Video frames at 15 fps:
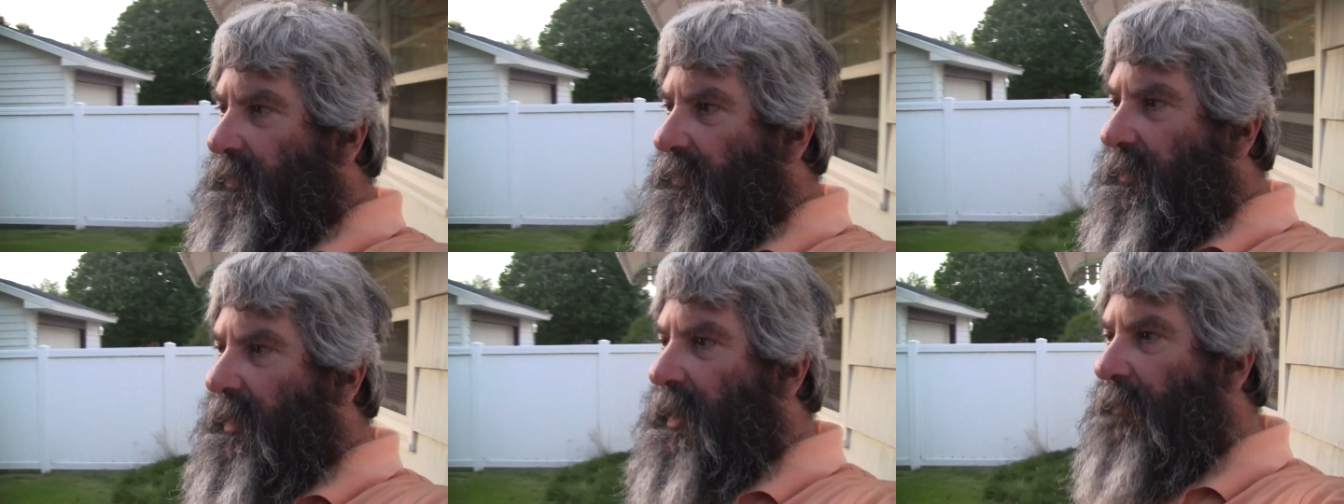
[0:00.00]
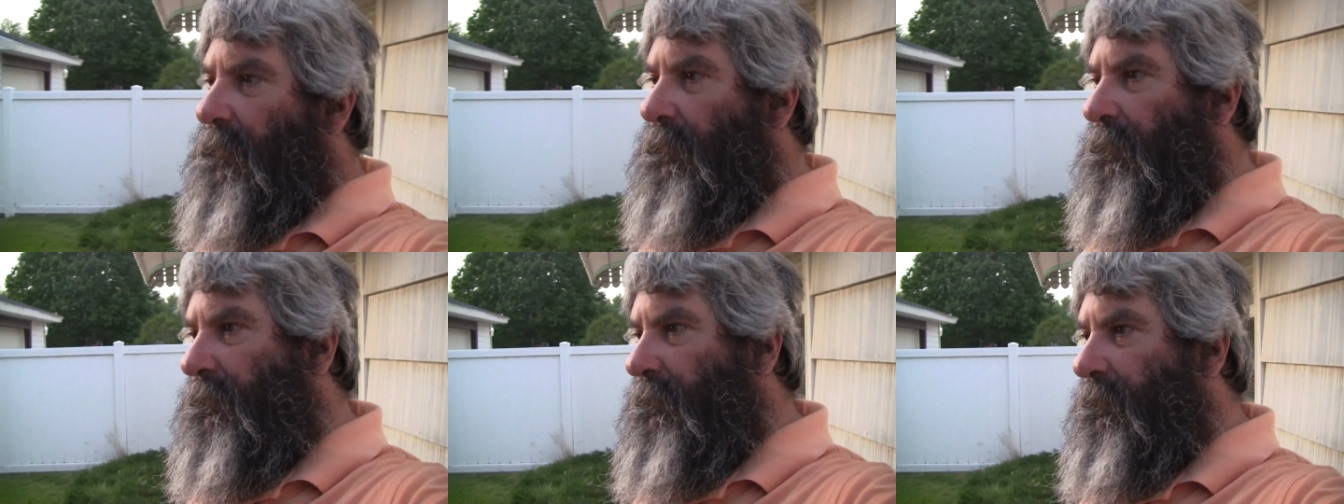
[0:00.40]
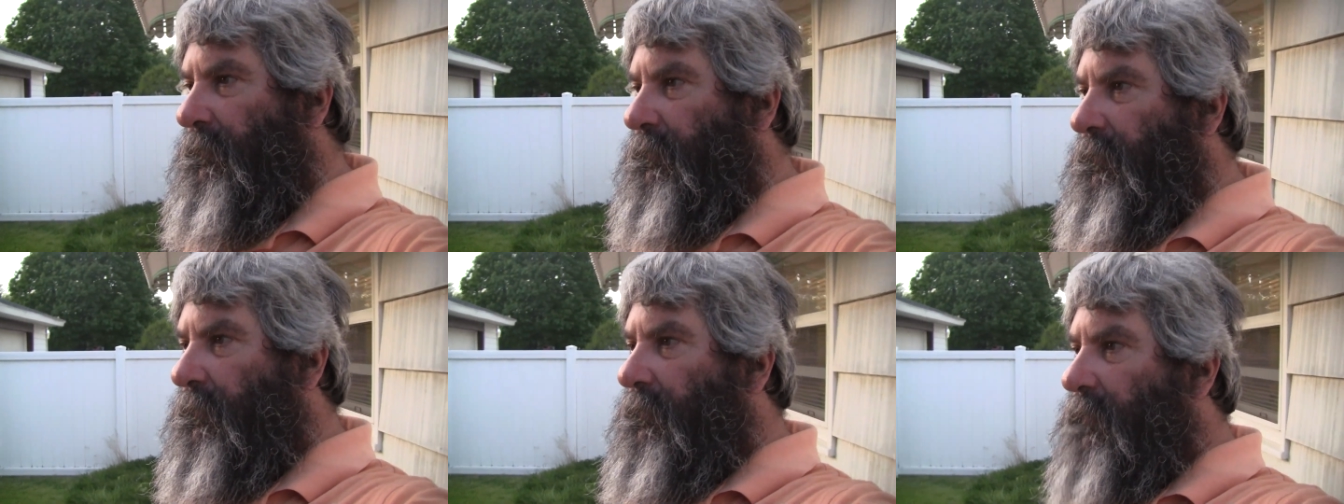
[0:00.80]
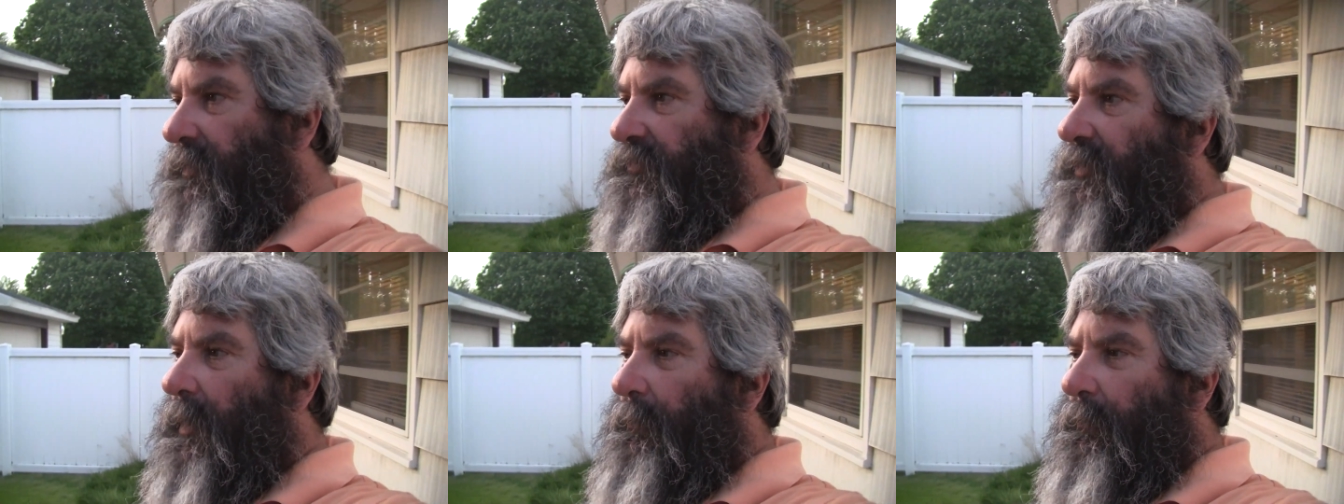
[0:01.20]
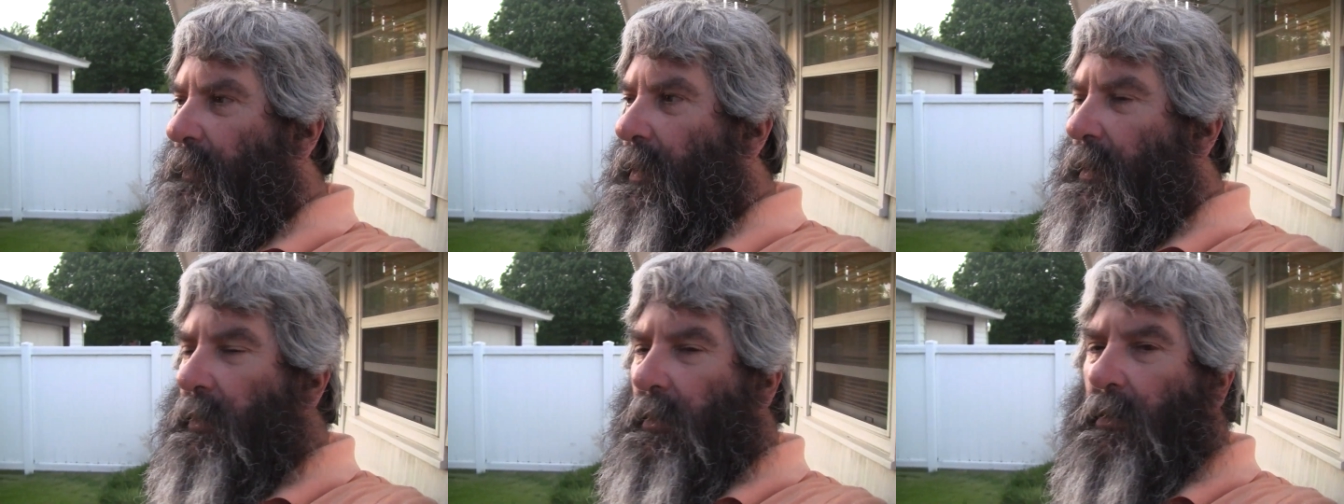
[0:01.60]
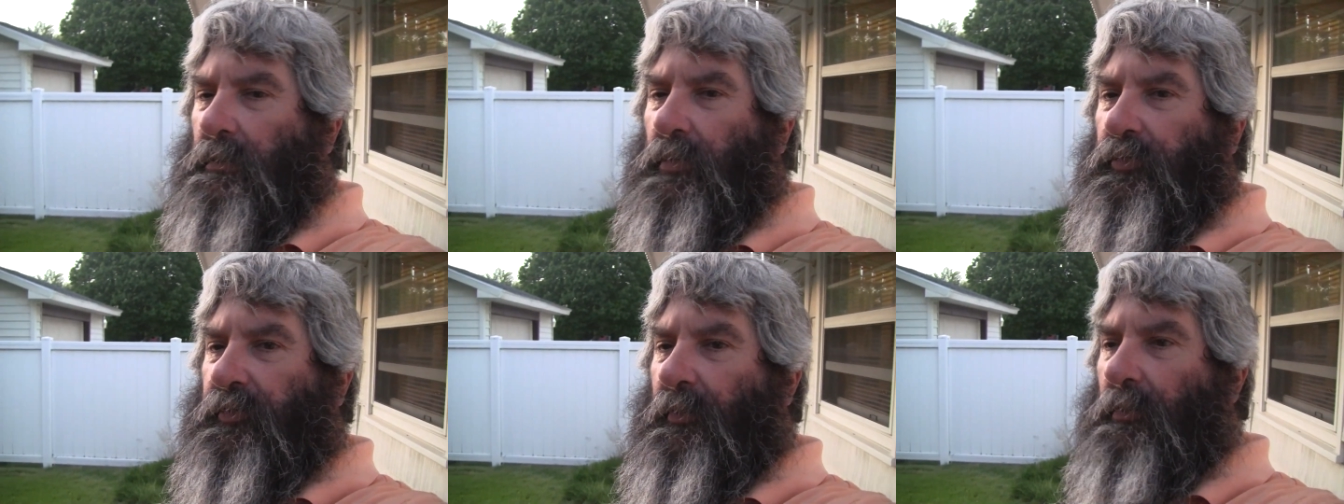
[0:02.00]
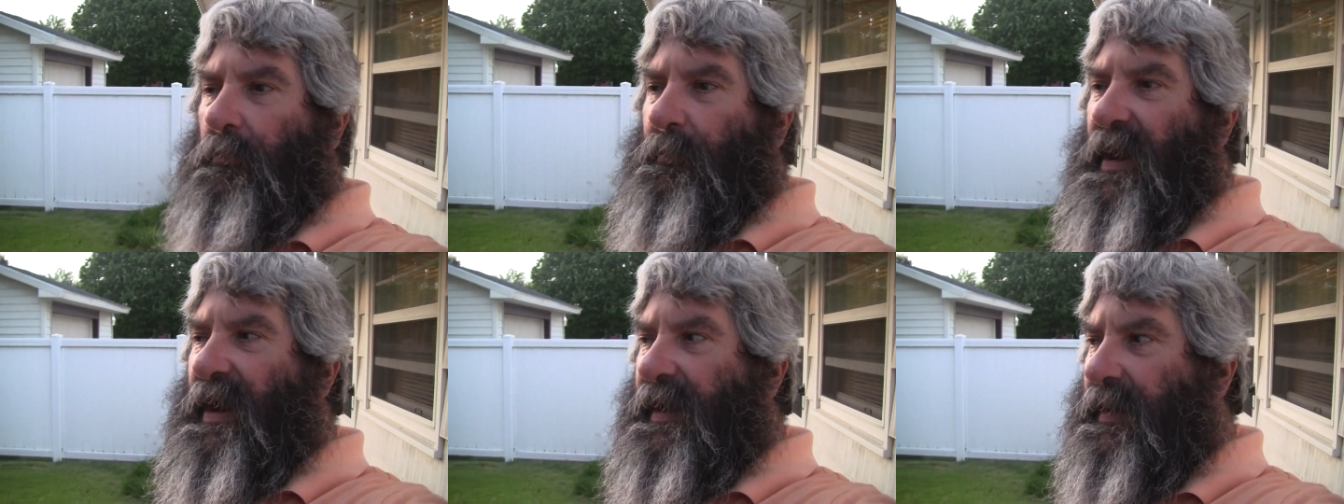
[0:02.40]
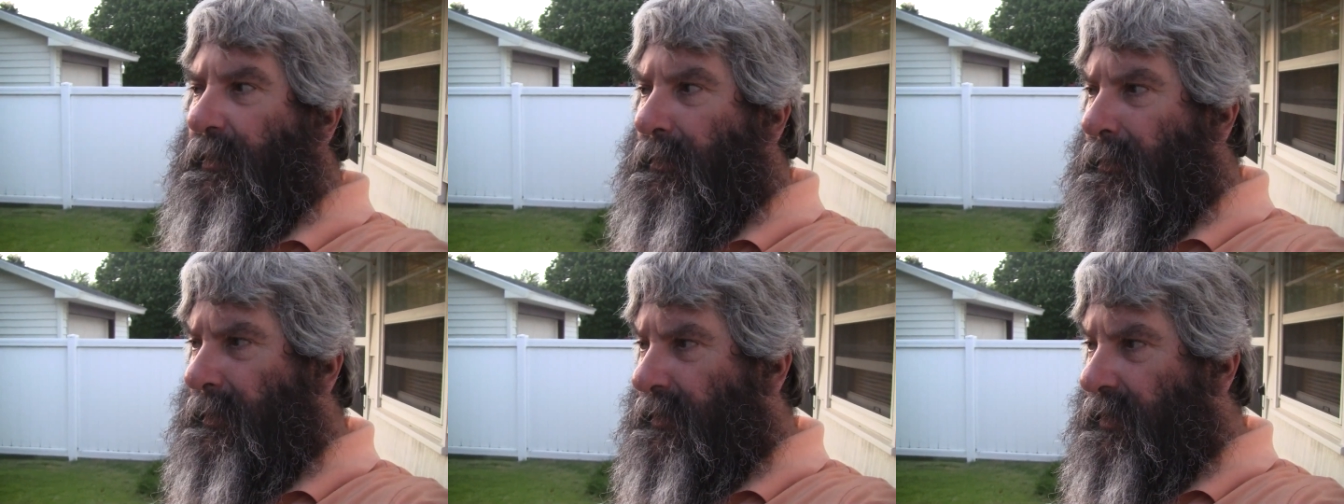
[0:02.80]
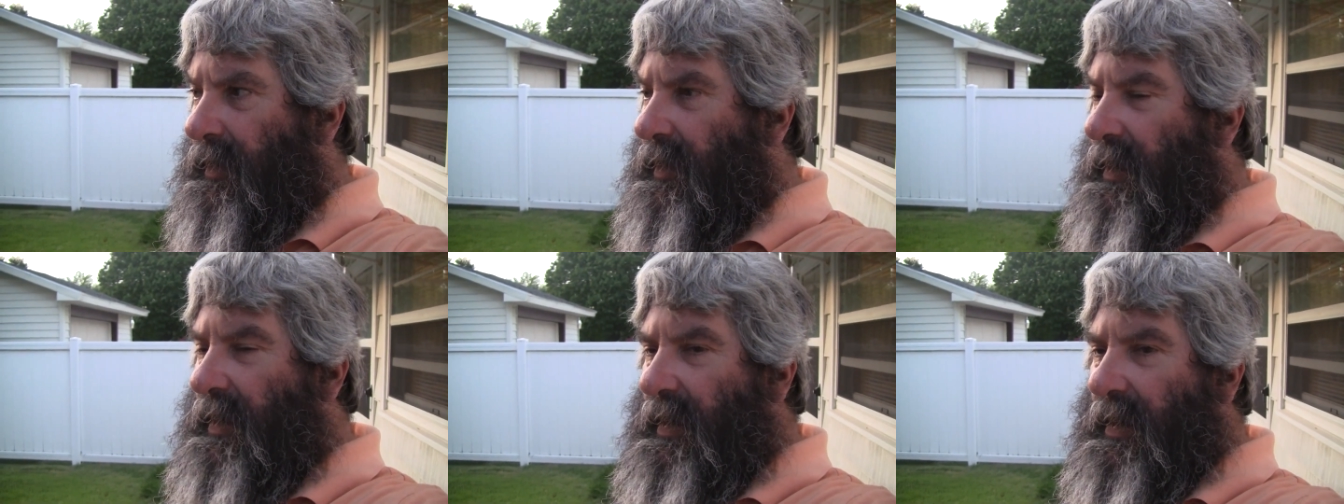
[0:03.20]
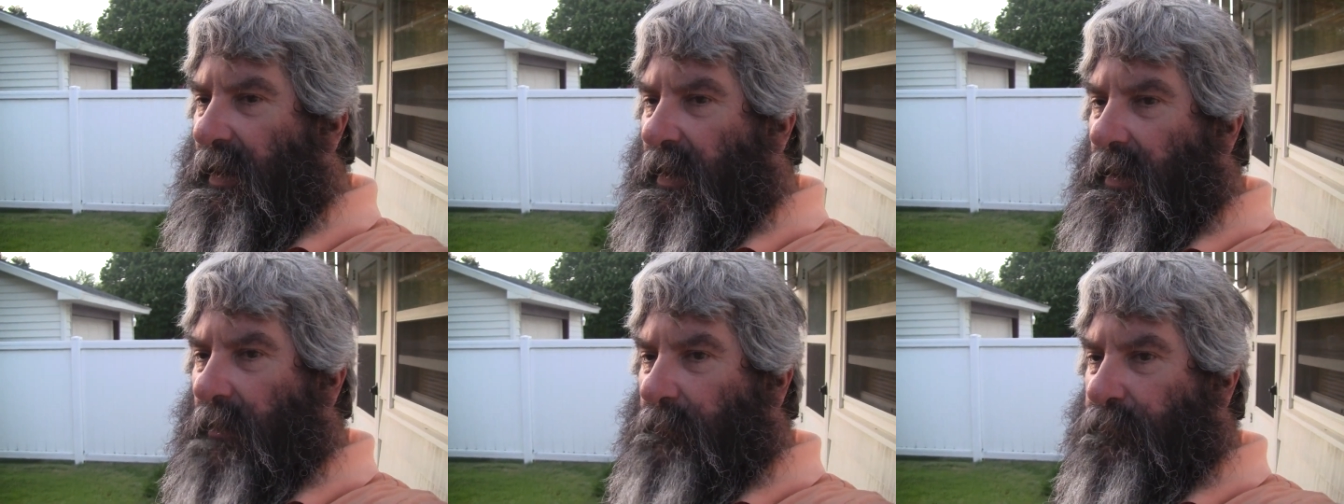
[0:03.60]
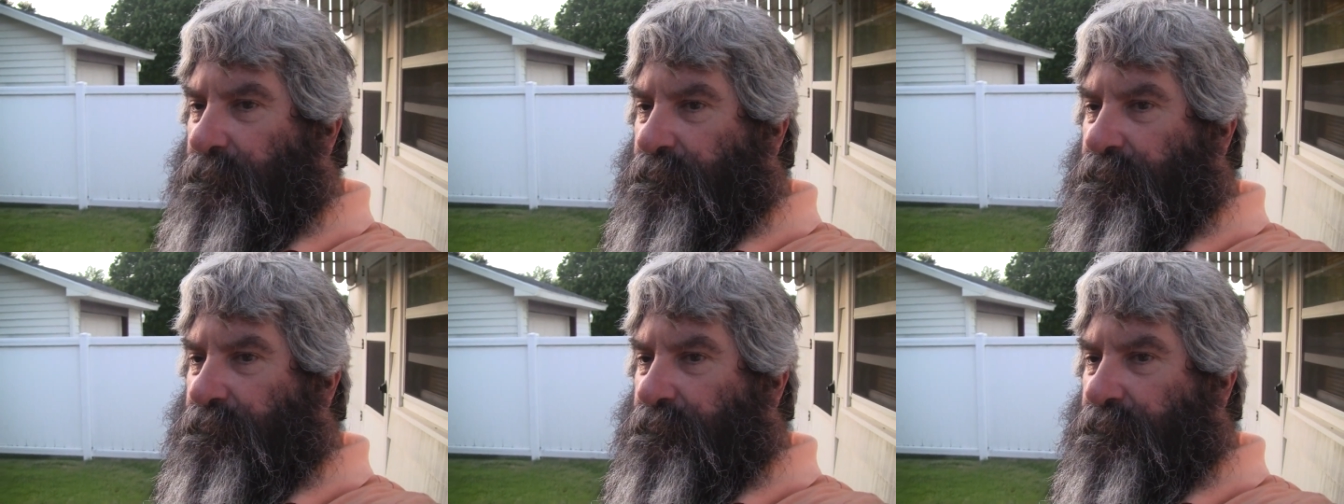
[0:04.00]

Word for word: So I went to our local store, Meijer, and, and